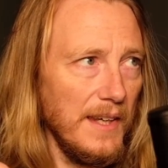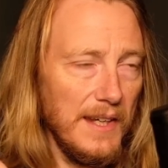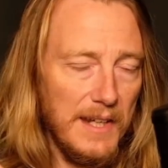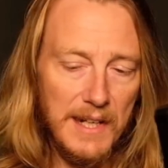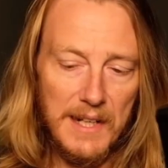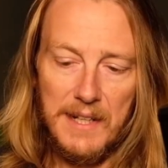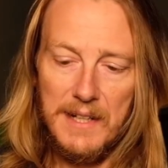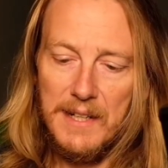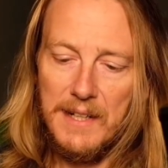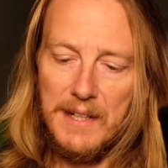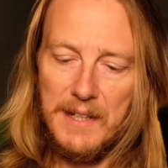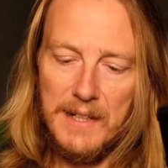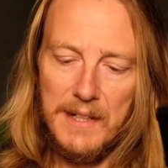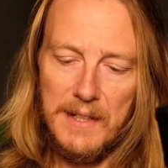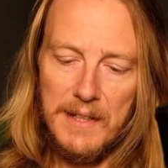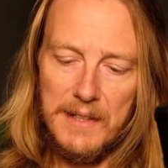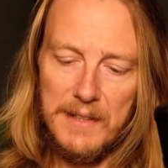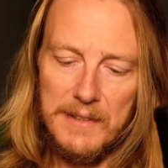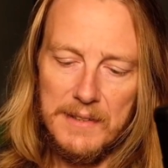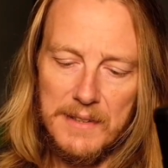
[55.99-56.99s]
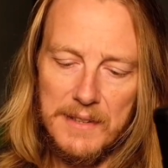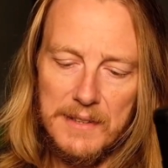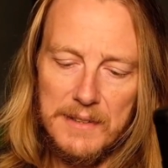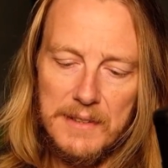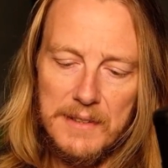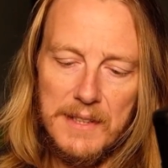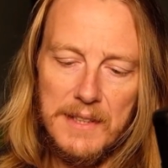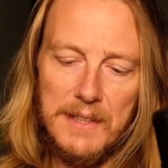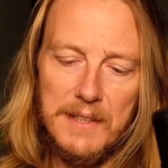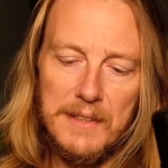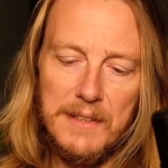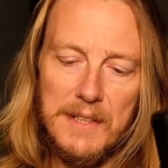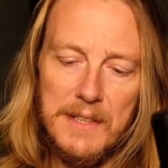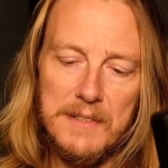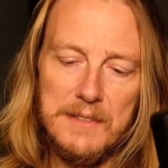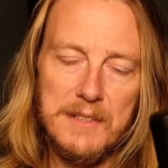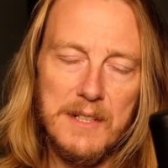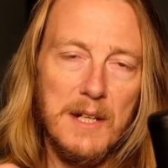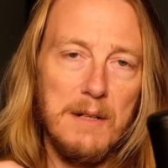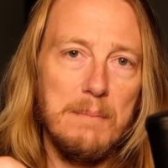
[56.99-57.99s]
And then
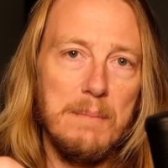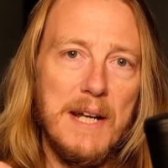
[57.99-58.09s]
it's got